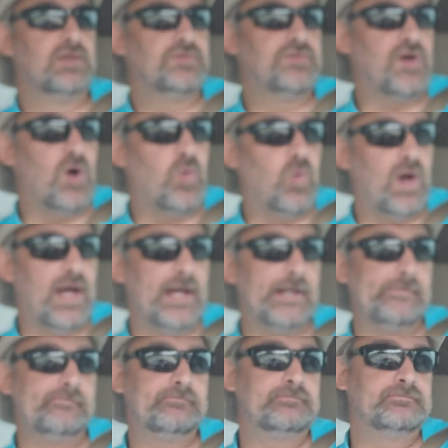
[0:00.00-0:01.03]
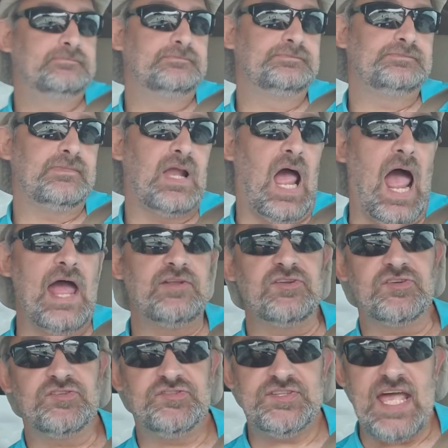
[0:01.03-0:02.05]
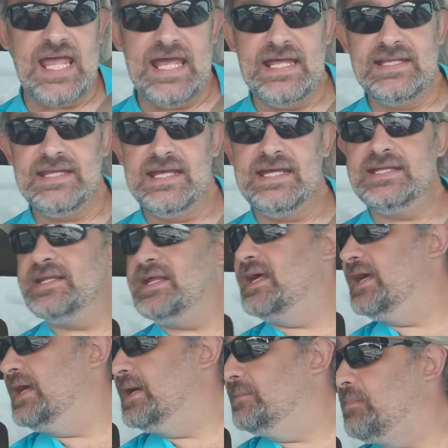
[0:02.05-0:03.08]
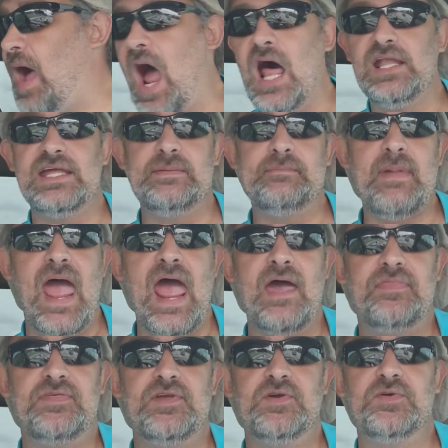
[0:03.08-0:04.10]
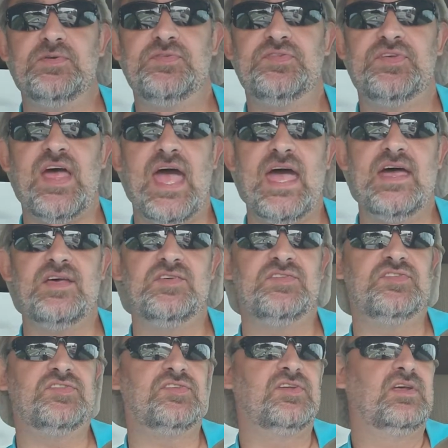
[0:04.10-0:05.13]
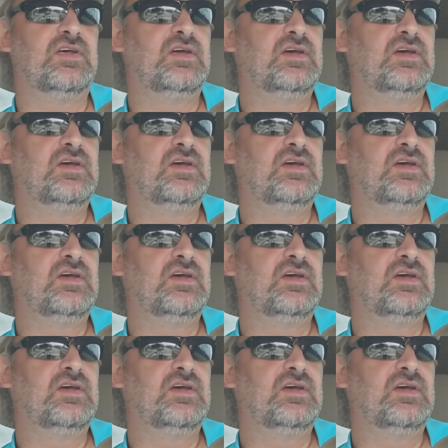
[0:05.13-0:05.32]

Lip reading: So I understand that Ollie Matthews has